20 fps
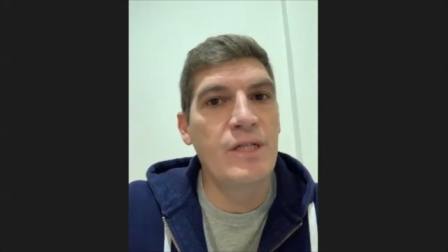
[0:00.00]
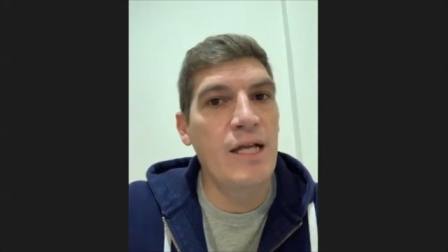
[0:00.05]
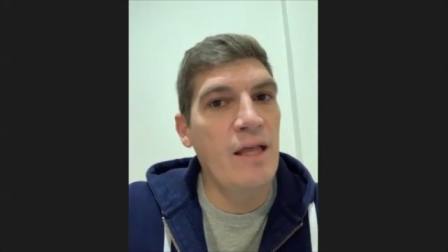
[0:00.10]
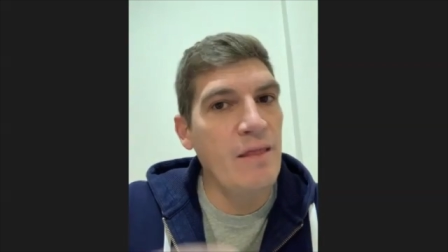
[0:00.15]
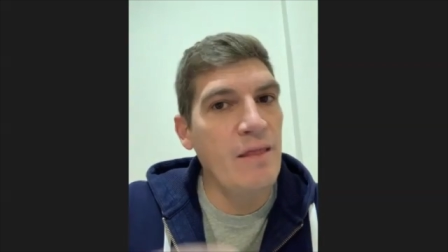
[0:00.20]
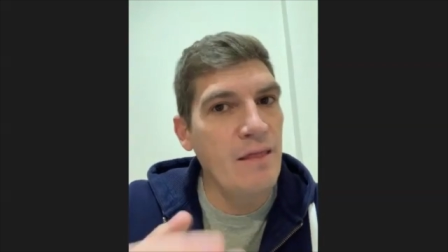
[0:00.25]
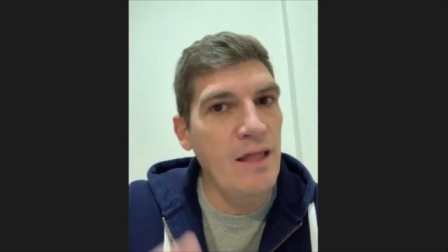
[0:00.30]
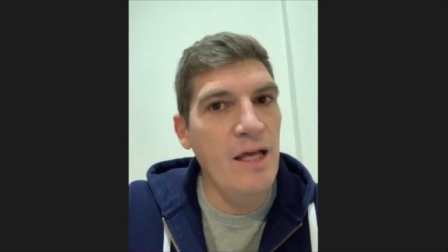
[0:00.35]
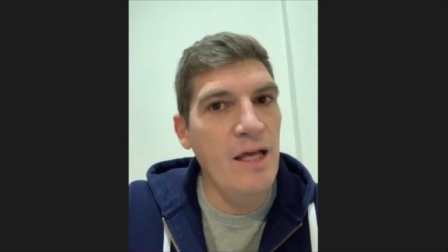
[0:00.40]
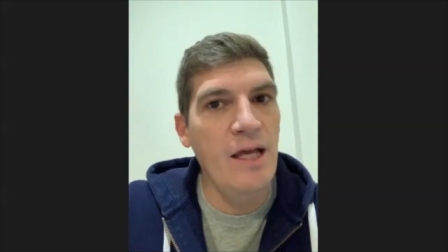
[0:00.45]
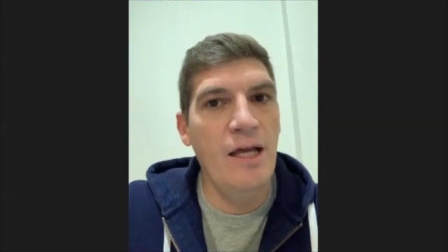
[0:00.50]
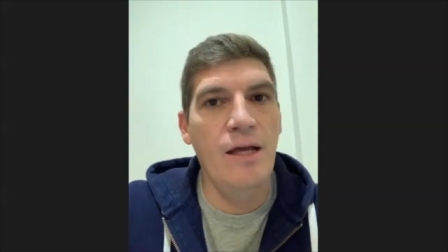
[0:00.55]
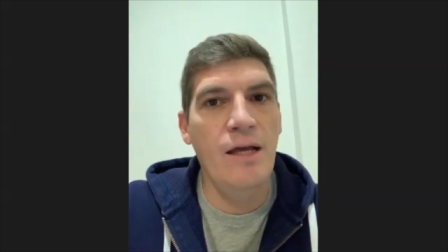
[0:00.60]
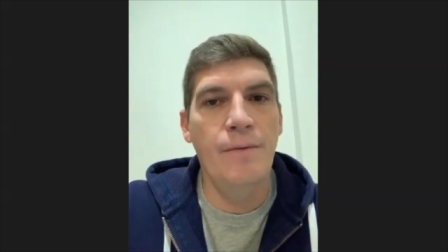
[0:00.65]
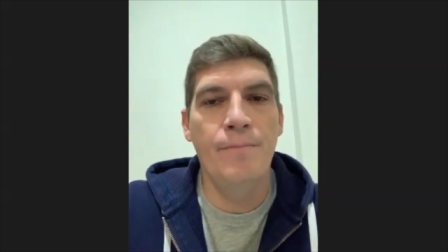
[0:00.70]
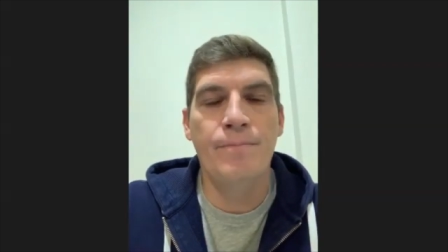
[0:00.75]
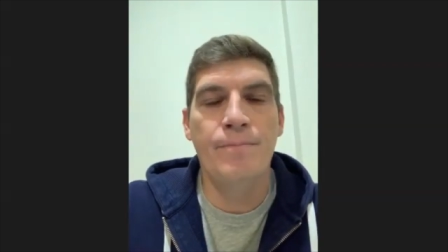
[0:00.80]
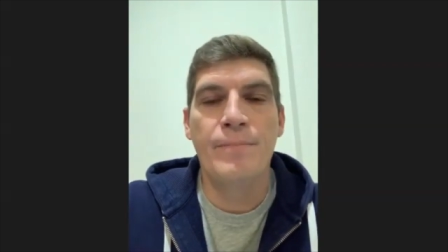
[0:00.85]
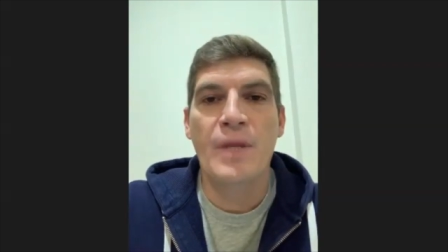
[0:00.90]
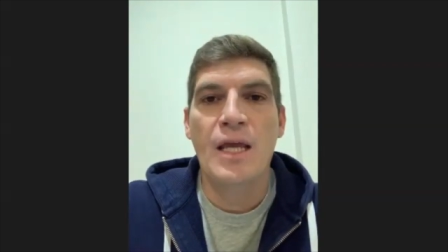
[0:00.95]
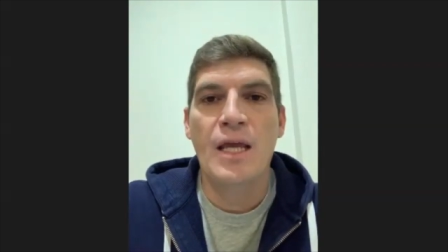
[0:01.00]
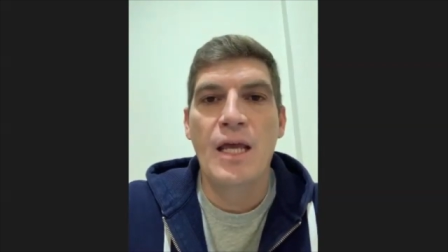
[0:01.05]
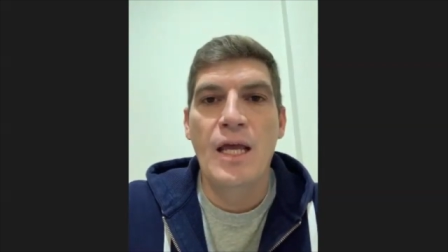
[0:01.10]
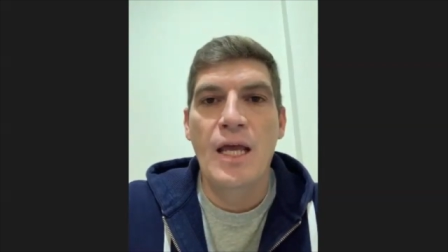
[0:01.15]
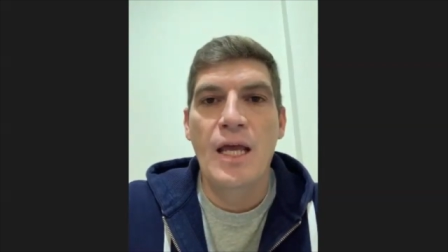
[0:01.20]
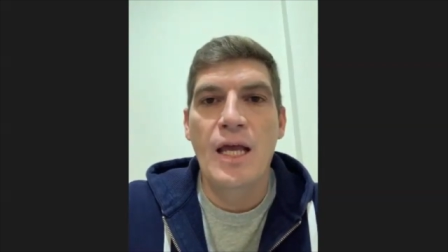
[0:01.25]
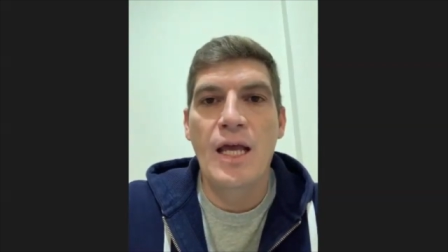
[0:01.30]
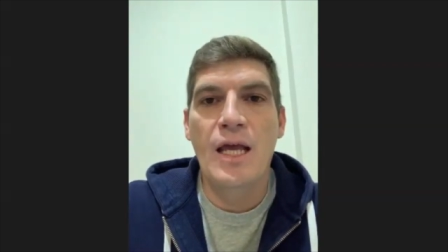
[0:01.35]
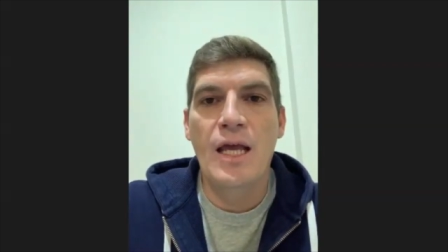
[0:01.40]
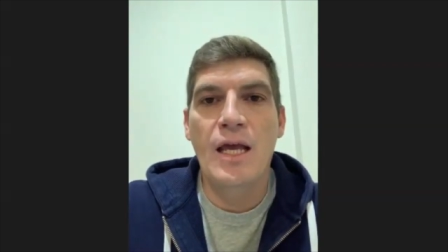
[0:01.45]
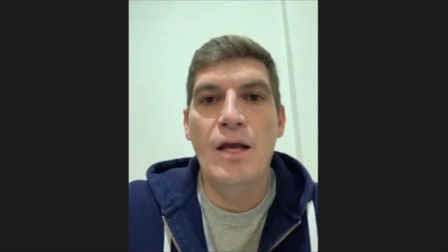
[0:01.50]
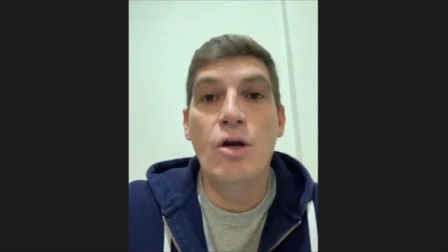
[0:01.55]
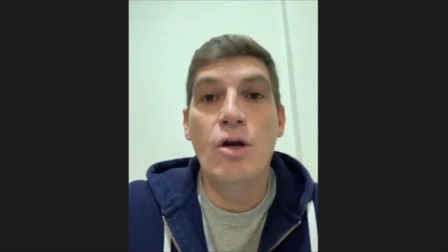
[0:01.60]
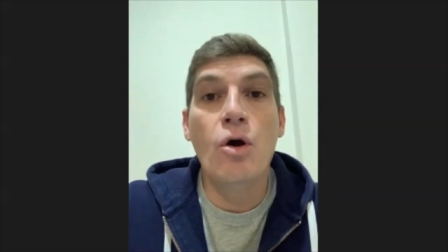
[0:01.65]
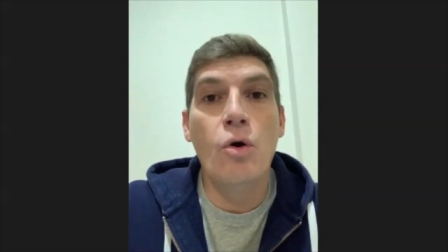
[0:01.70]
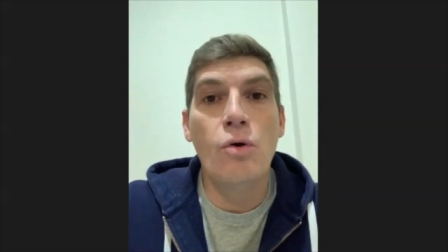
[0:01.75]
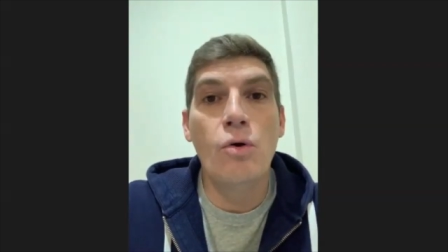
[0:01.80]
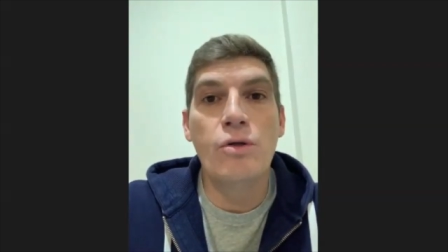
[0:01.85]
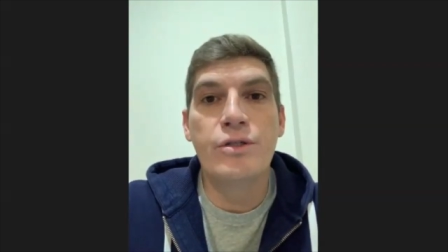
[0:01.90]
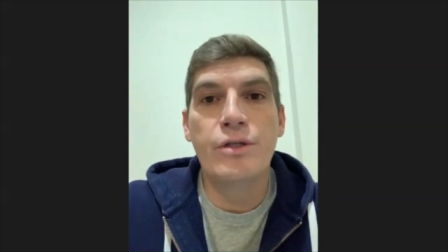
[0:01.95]
and their uh,
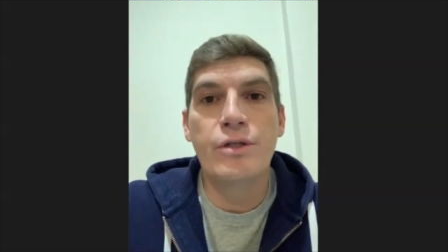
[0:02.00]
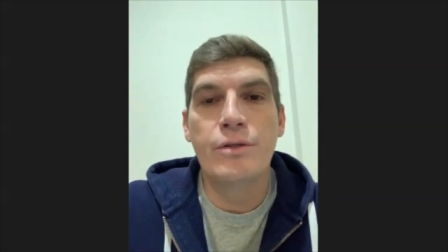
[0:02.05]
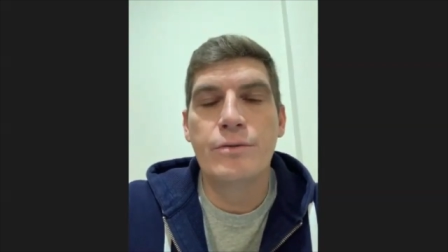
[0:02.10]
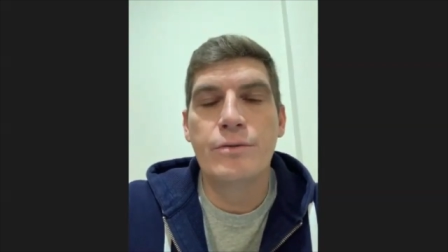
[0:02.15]
goals.